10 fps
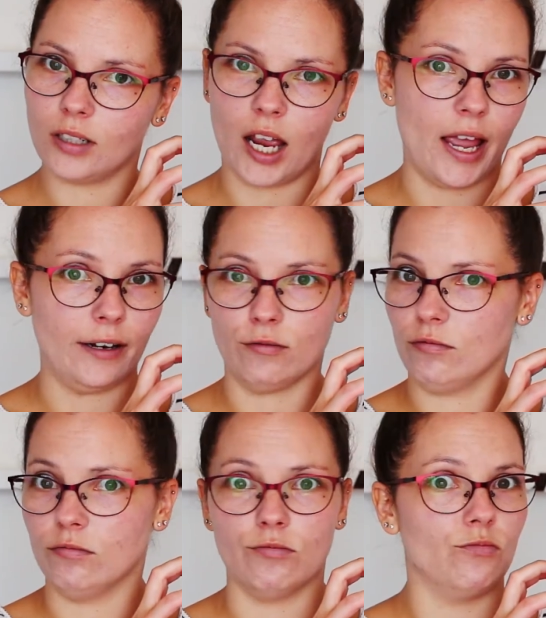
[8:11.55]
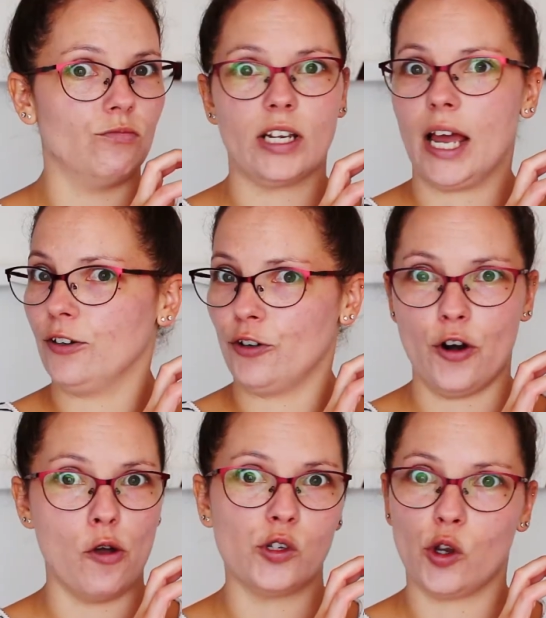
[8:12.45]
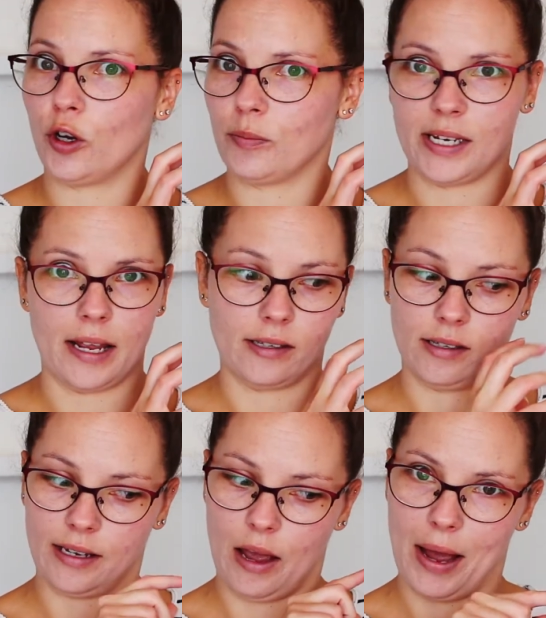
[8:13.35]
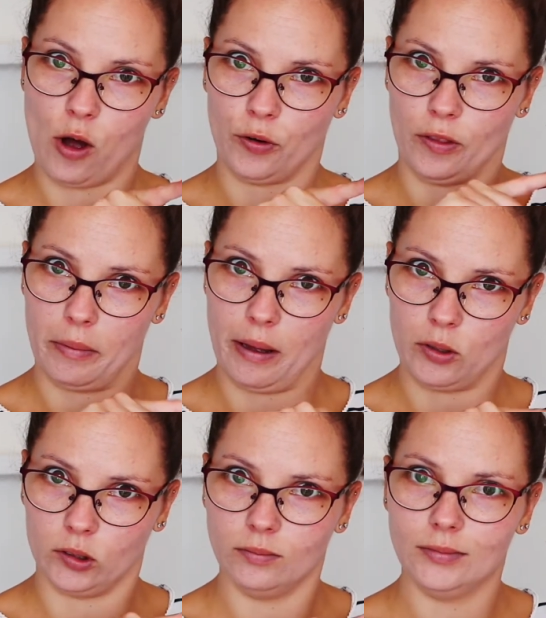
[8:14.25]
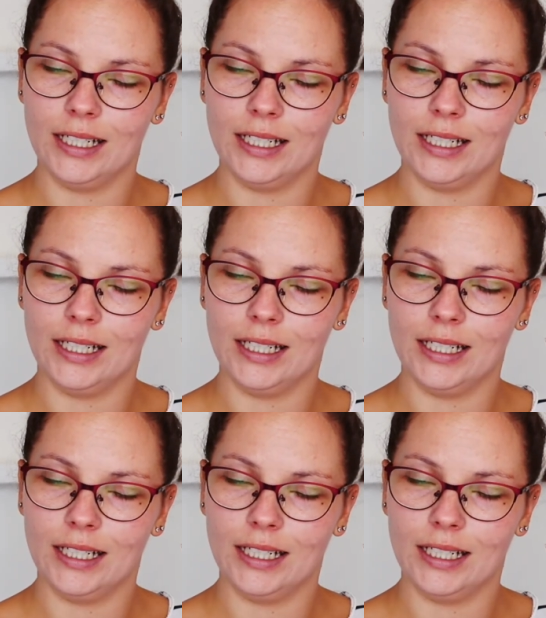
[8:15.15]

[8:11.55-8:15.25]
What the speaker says: and under no circumstances come out of the bubble.